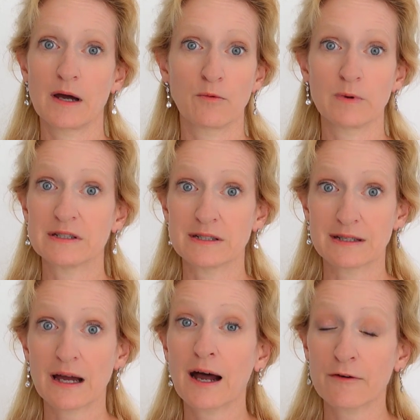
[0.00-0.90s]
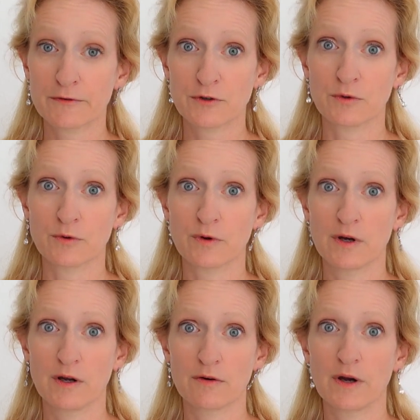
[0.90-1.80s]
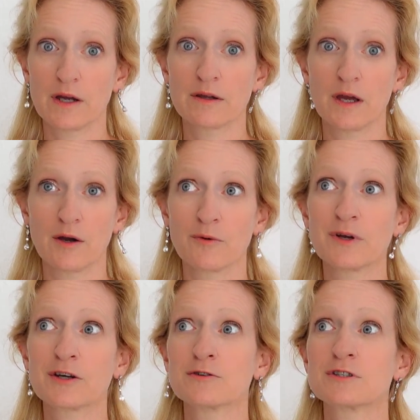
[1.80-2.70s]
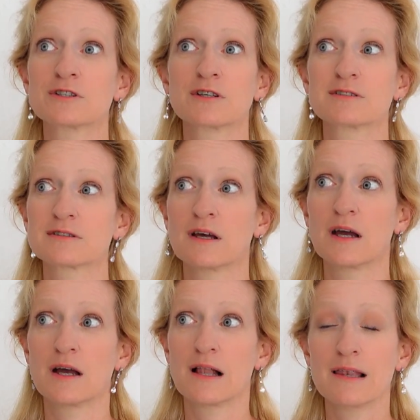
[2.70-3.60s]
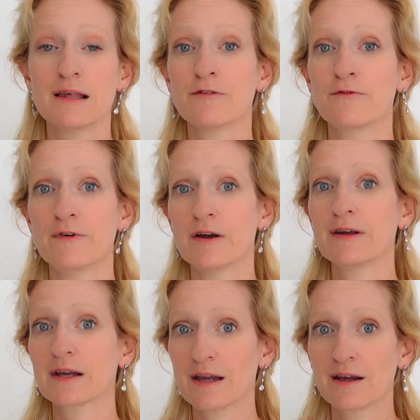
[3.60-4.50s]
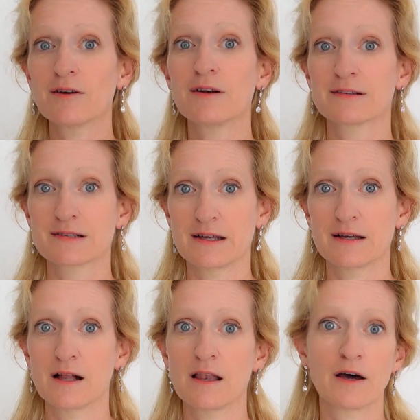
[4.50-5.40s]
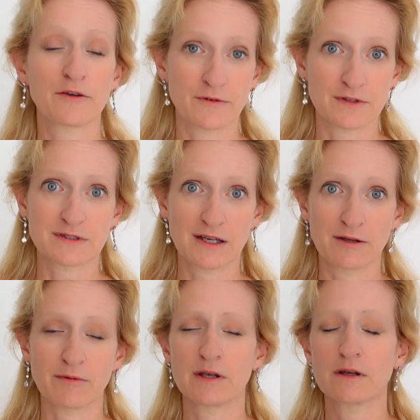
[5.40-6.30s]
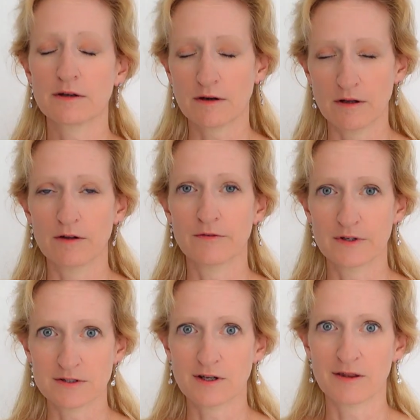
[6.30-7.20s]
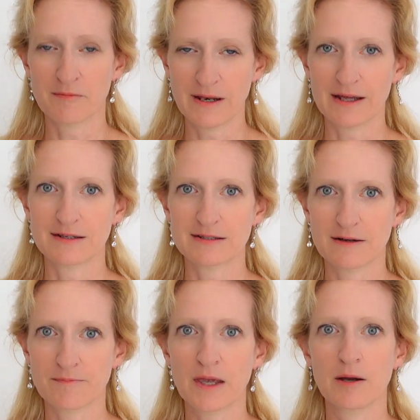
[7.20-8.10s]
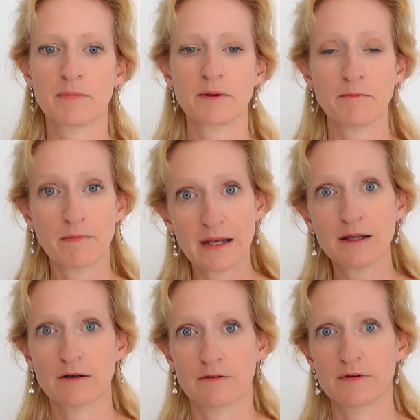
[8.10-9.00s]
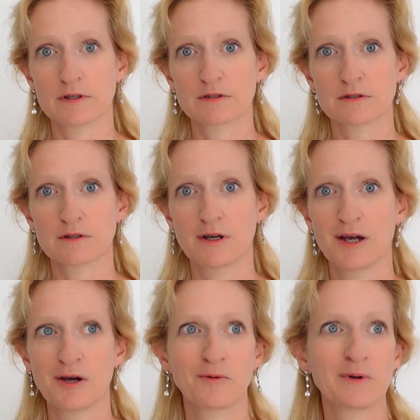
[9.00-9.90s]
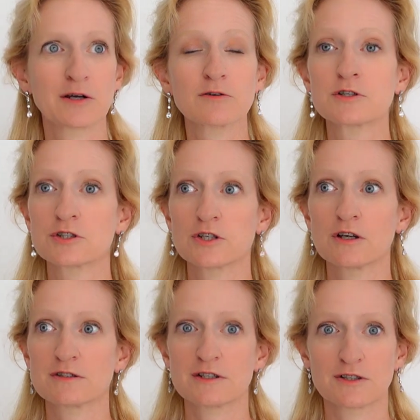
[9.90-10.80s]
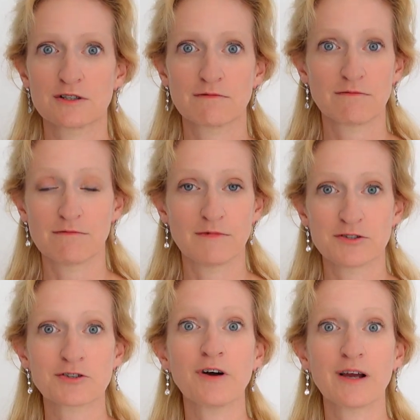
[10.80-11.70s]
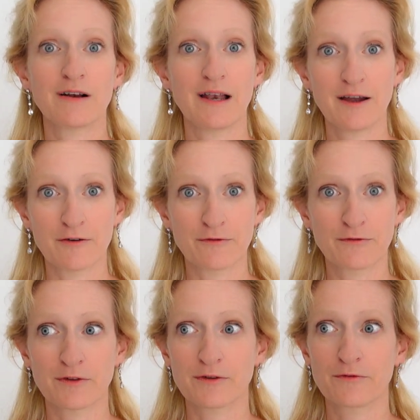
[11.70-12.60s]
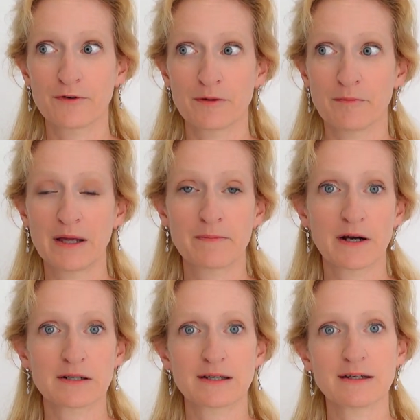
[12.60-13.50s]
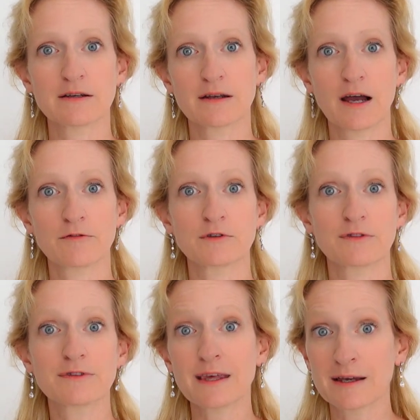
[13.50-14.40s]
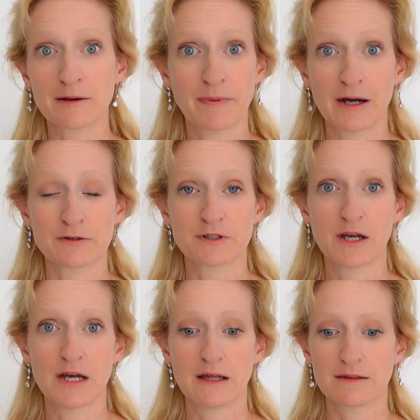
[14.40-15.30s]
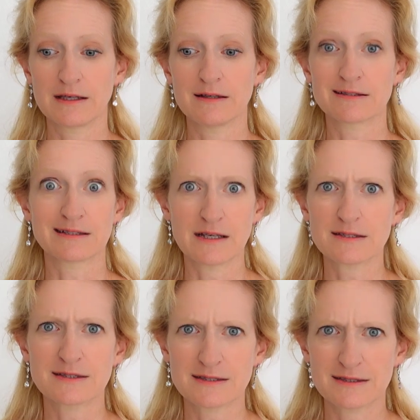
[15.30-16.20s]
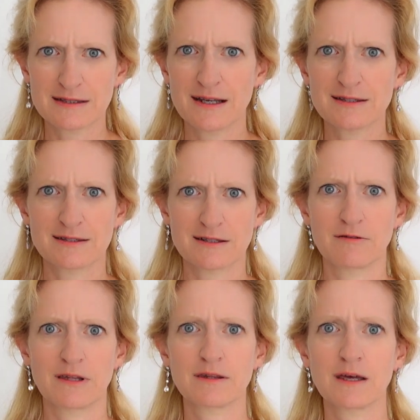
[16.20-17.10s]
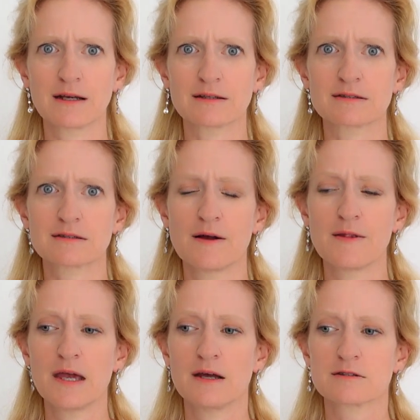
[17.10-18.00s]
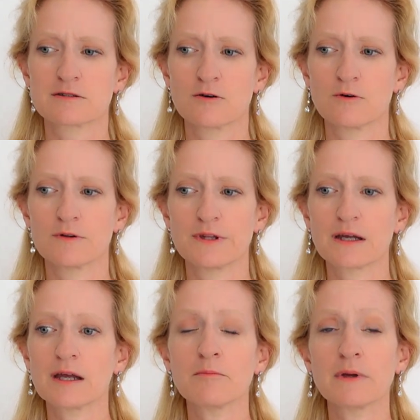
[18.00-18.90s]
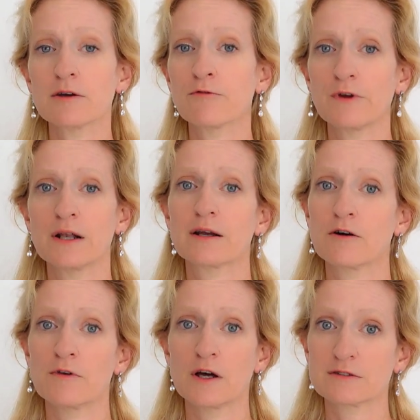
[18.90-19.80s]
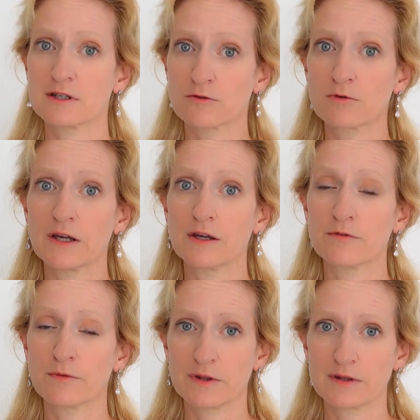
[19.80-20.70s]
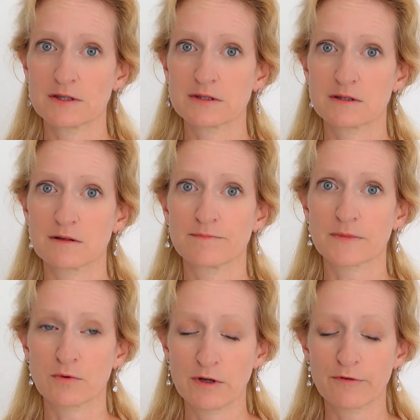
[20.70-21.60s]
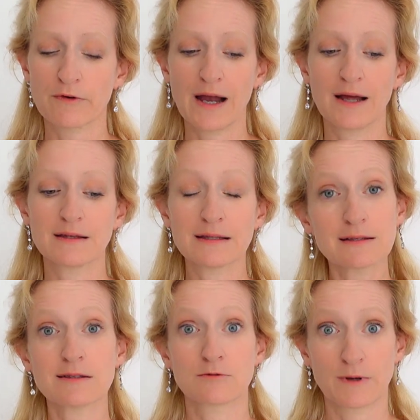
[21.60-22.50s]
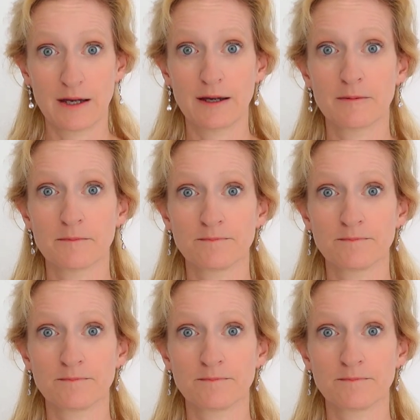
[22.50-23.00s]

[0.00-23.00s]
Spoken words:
now we didn't have to, right? We could just live very carelessly, a lot of us anyway, not all of us on the planet, but many of us. We could just enjoy our life for the main part. I did not have to think about these necessary things. So there can be a feeling of loss and grief with this grief, and this is okay.